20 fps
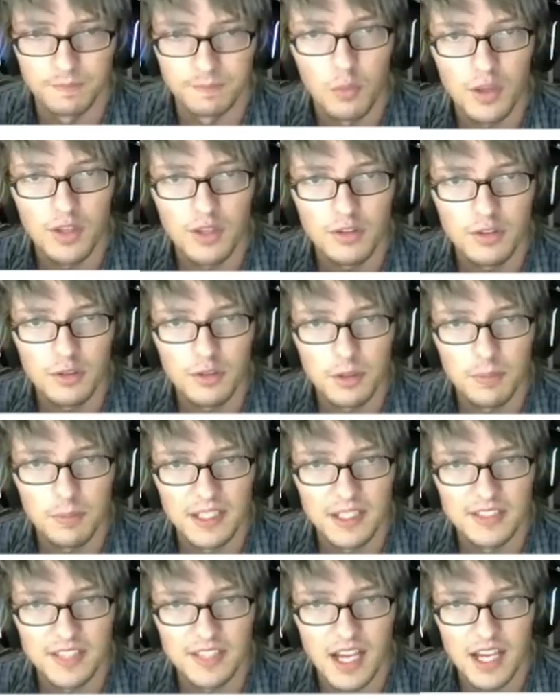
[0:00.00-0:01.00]
We only
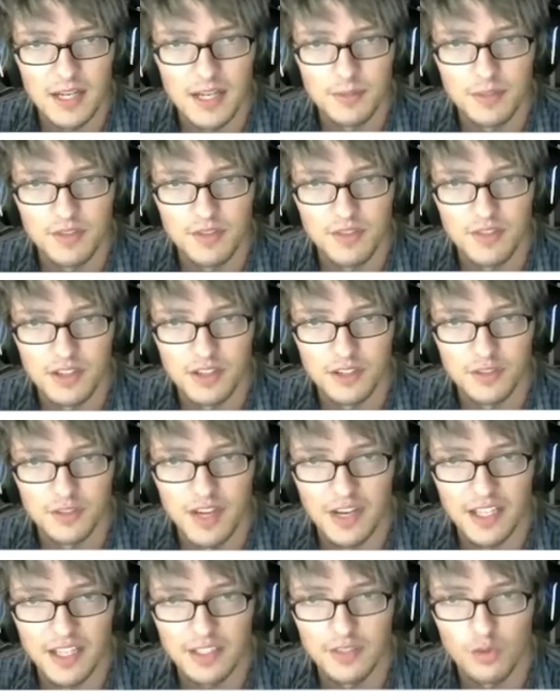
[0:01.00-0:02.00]
replace items if they are
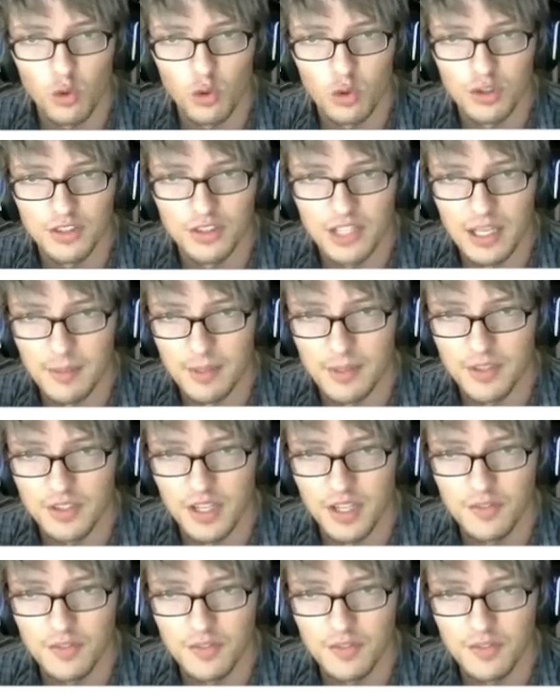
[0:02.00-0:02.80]
defective or damaged.